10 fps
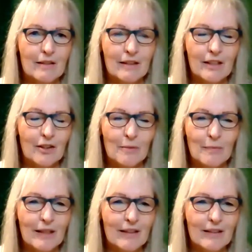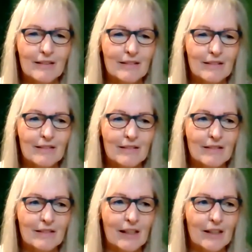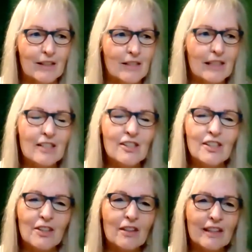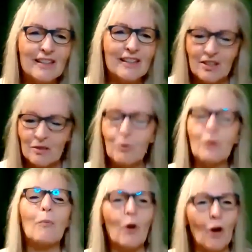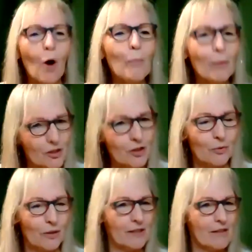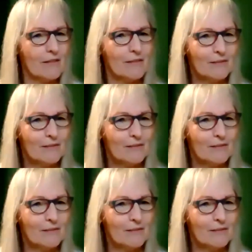here in a minute. And it's easier, and we're more open to it.